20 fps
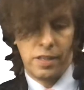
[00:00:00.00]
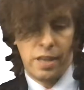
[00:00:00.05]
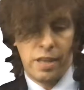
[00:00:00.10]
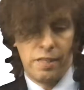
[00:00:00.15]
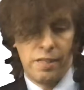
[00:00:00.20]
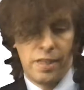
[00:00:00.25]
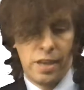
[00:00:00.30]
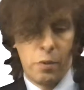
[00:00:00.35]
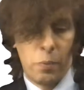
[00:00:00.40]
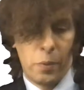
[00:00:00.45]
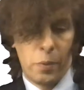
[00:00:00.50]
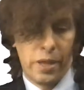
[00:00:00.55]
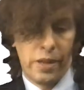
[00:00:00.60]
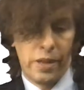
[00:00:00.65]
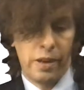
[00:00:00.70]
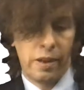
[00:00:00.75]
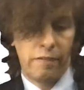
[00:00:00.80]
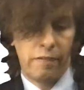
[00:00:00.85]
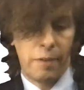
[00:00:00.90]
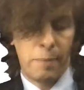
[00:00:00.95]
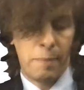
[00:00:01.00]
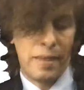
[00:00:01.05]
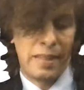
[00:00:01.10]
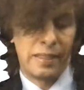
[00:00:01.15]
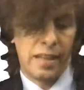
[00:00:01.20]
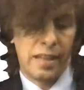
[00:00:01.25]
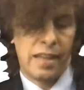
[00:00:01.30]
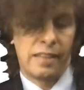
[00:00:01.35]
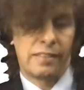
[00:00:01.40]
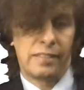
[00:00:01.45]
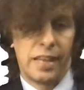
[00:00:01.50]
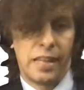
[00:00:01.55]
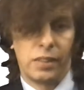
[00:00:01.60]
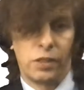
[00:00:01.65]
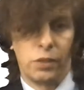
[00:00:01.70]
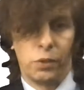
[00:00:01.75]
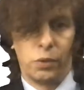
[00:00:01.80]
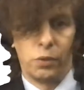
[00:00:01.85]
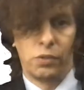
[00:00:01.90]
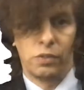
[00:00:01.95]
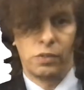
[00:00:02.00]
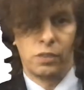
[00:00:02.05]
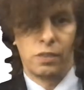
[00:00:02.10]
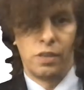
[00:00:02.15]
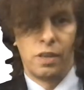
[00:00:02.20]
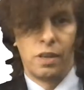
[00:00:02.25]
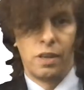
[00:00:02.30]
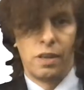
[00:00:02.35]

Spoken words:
then they win. If they bid less, they lose.